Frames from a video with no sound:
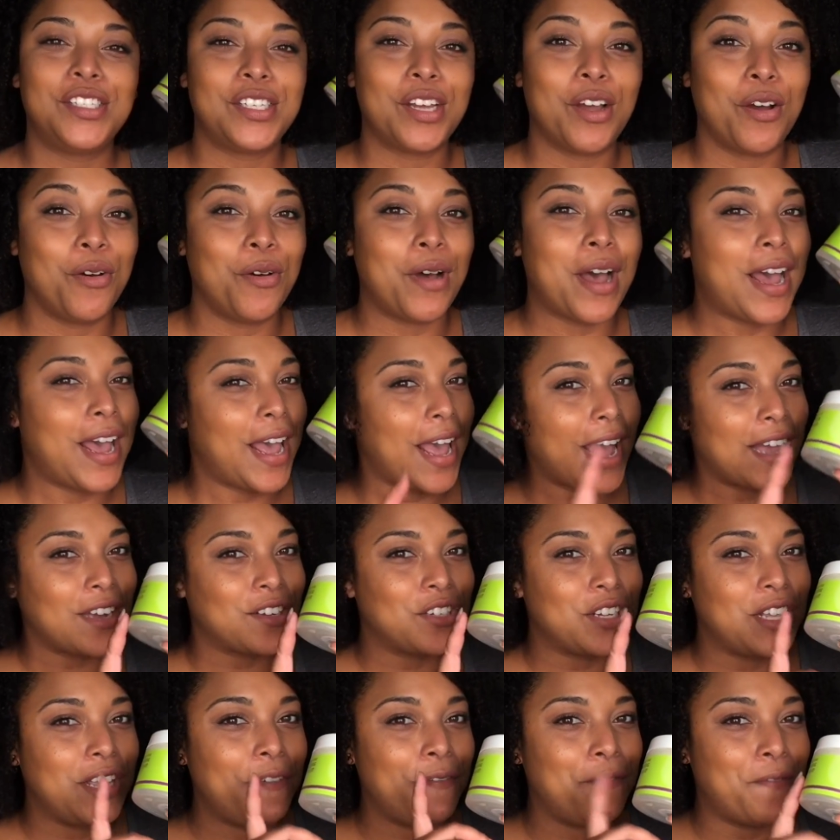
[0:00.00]
So I
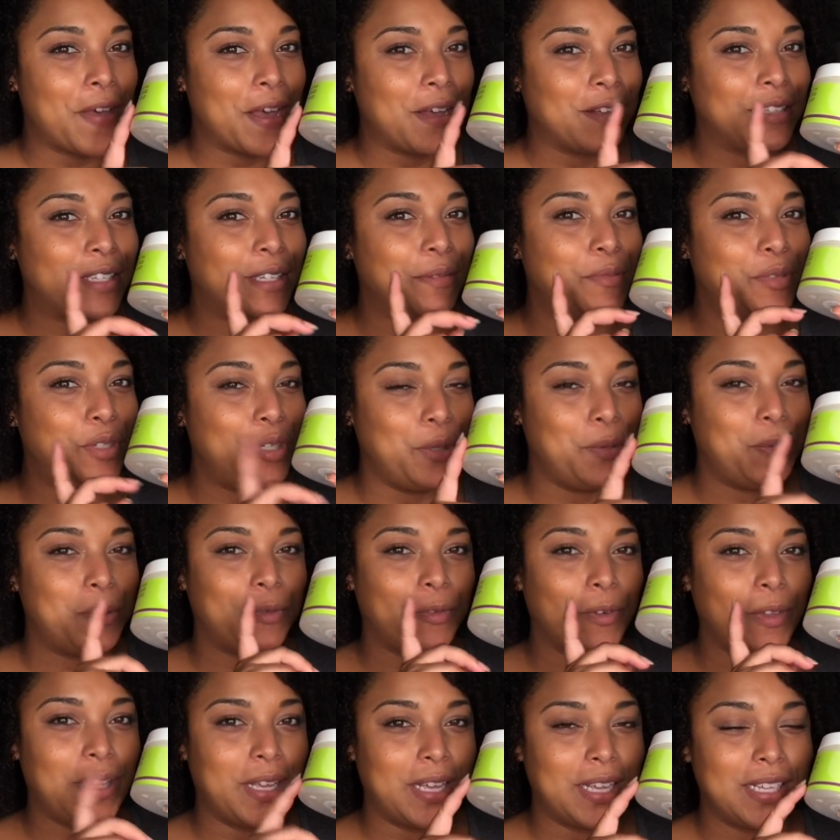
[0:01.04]
actually found some dupes
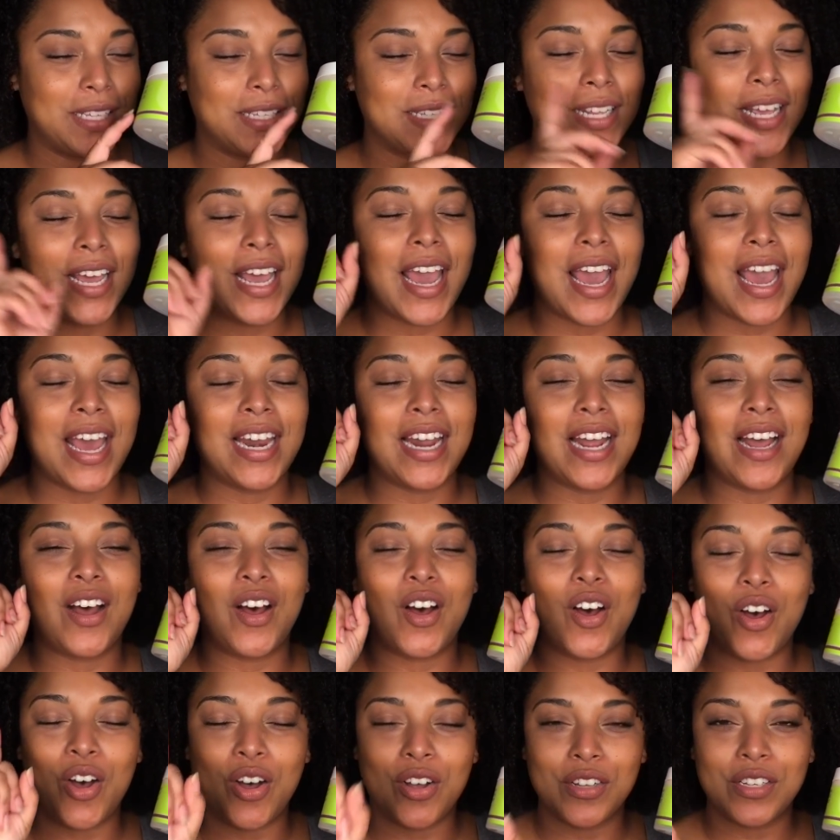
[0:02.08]
for this and
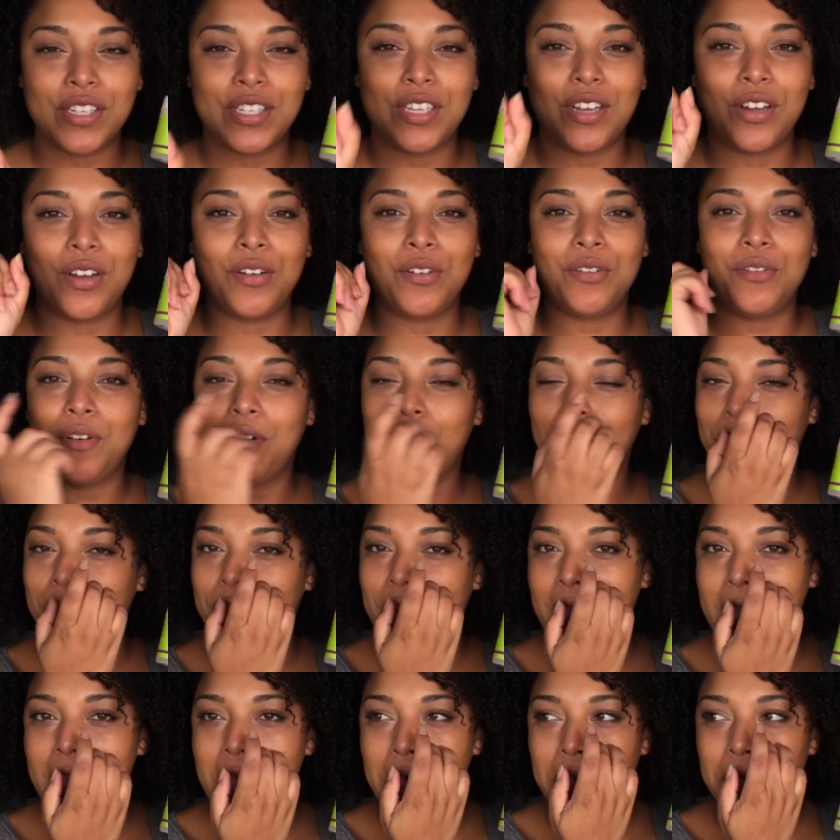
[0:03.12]
I also
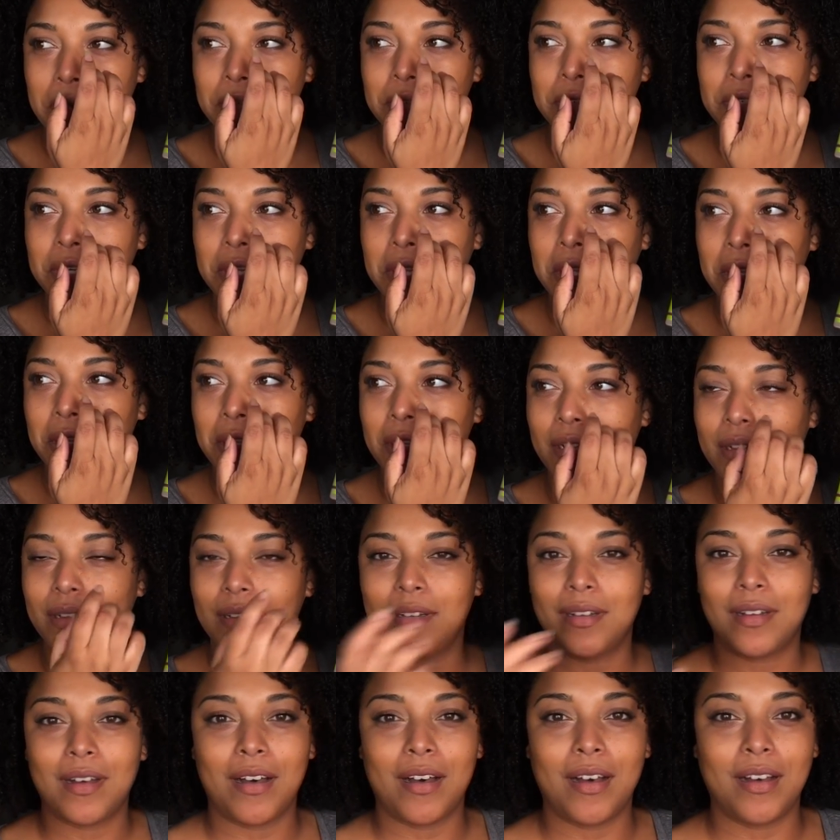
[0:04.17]
found
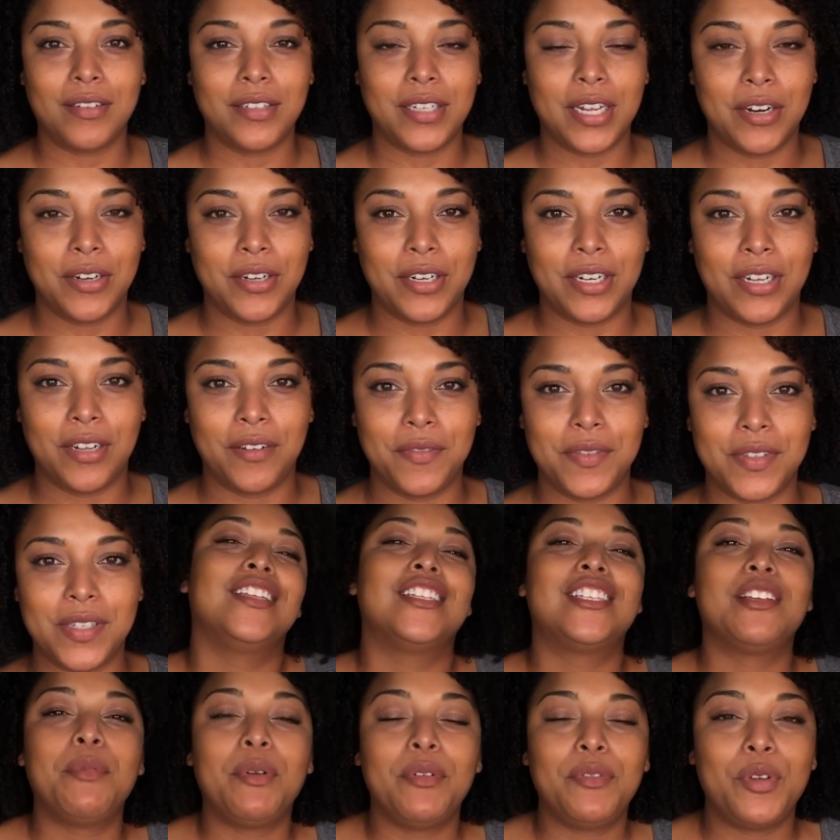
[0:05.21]
alternatives.
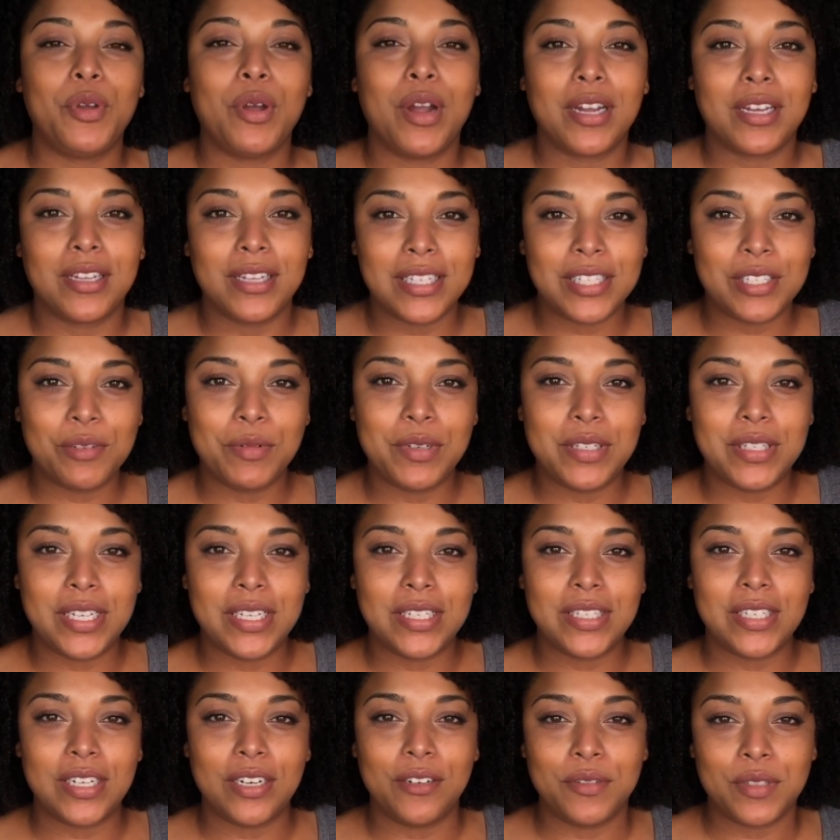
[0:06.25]
Some of you are glycerin
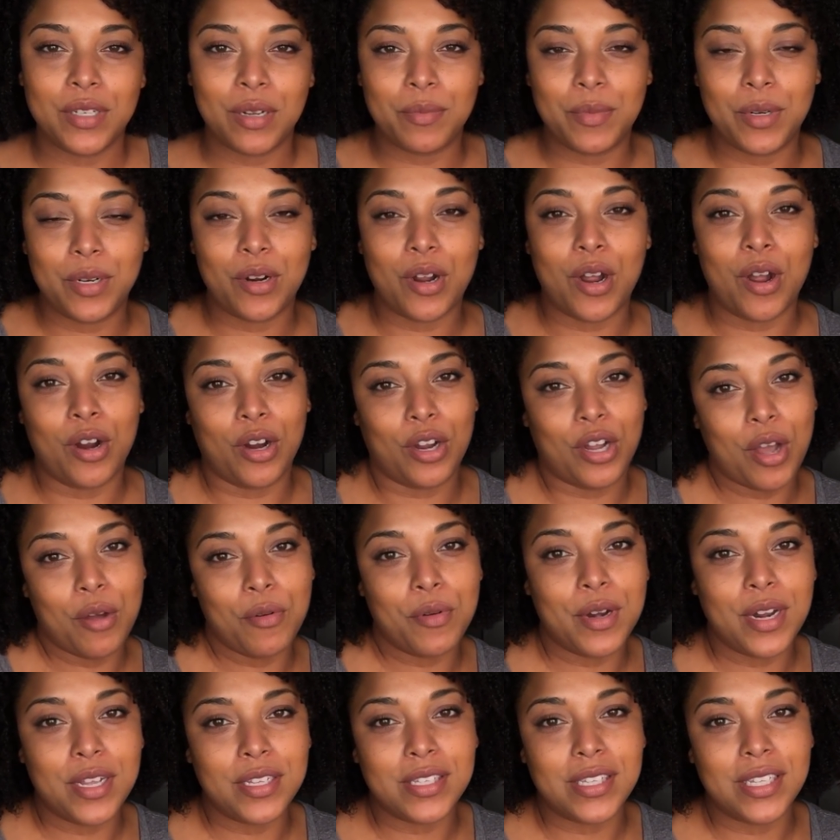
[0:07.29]
sensitive, some are
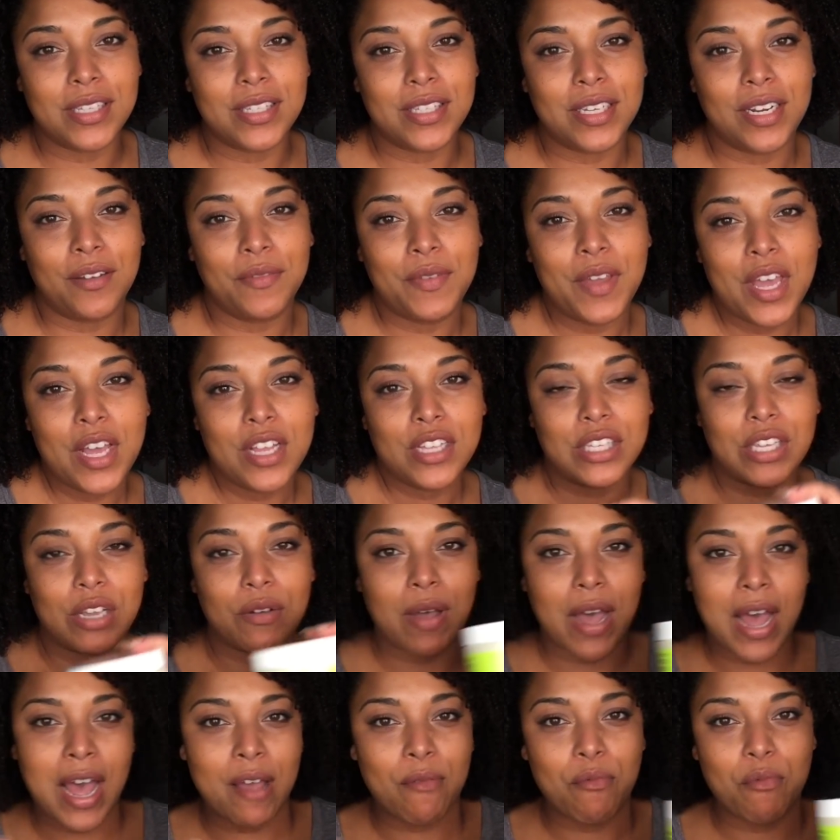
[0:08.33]
coconut sensitive,
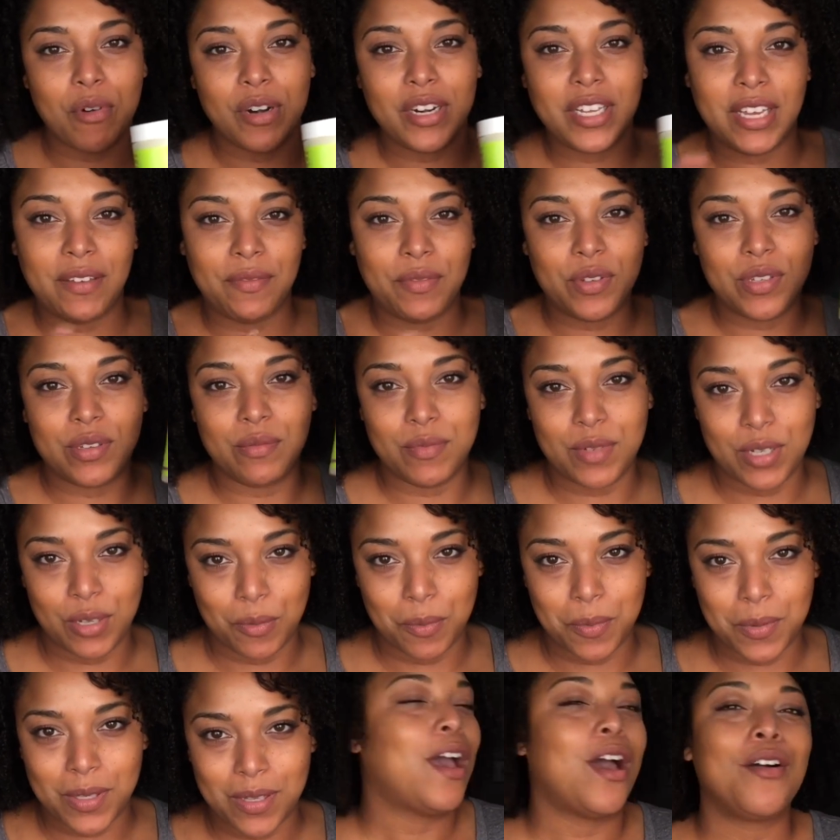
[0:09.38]
so I want to give you some
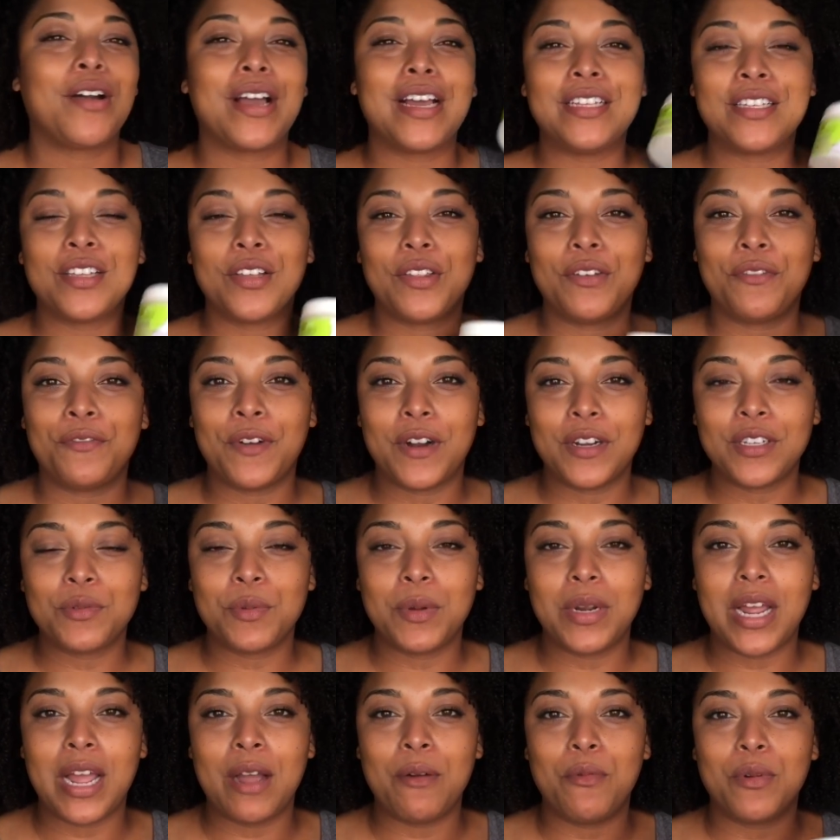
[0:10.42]
dupes. Okay, so the first
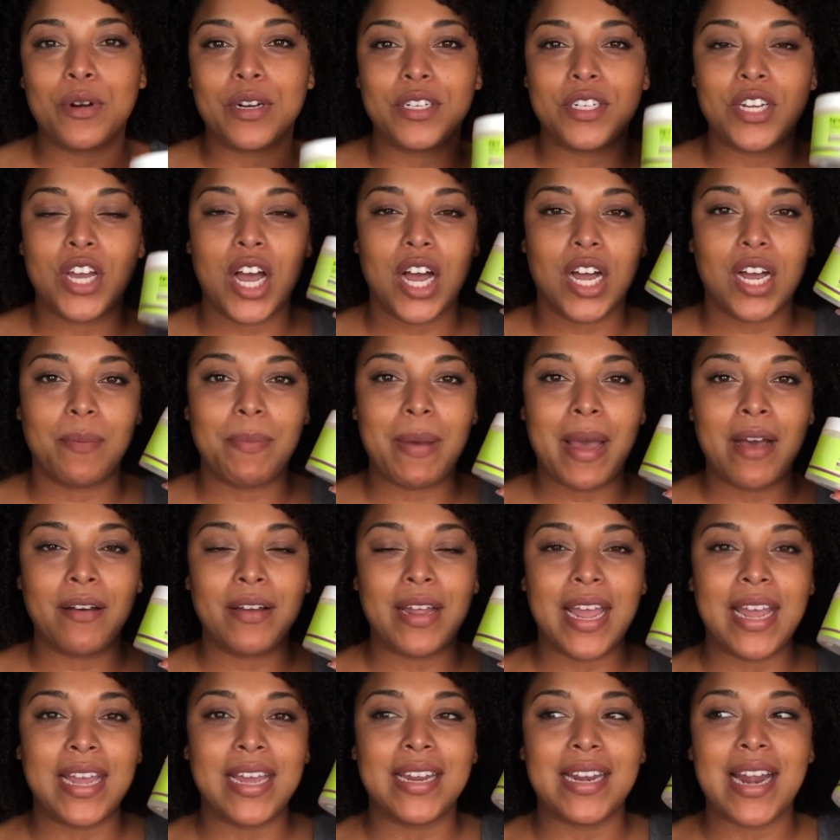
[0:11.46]
one I want to talk
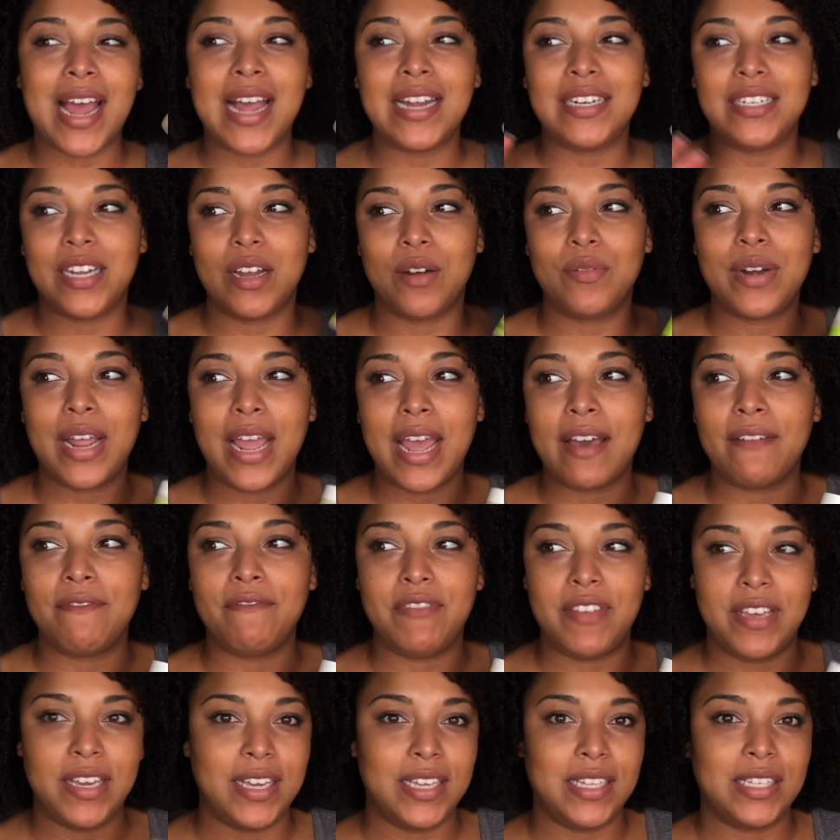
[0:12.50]
about and I don't
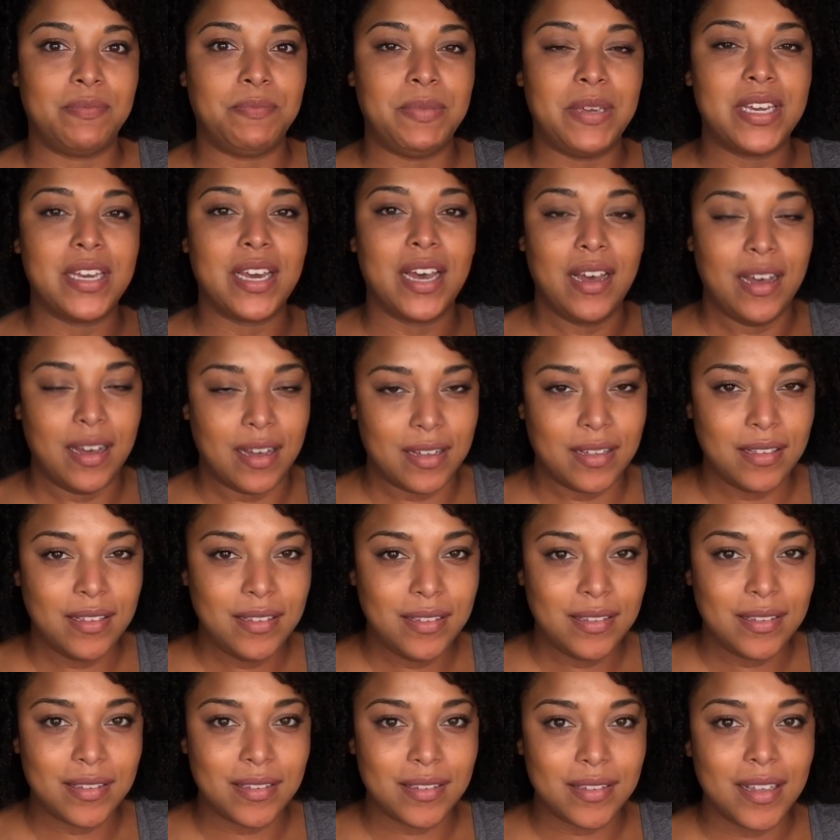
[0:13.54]
have these
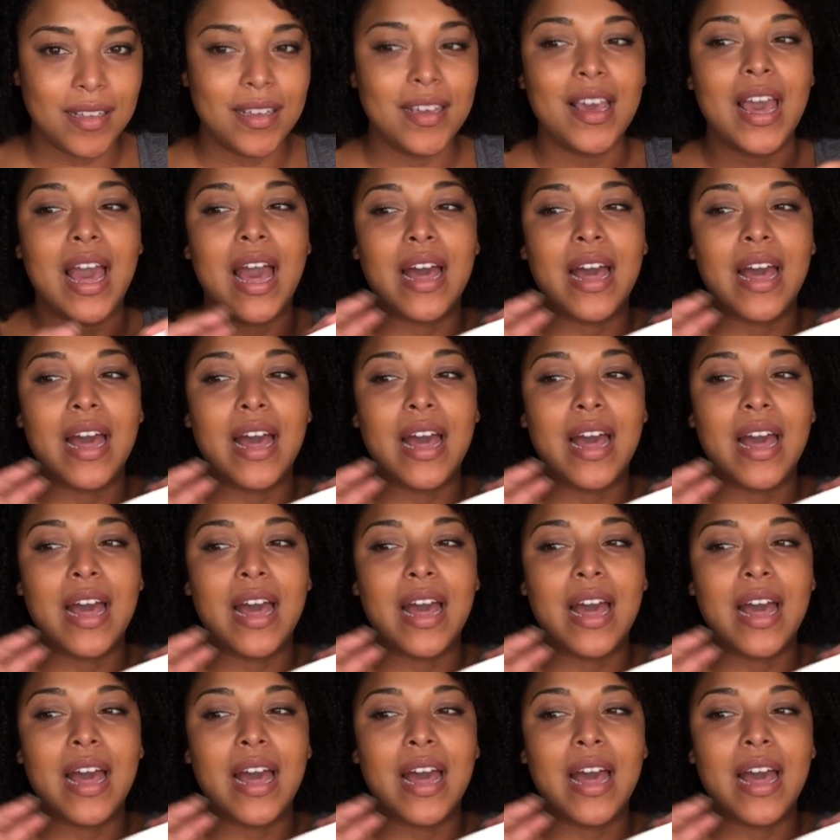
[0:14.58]
because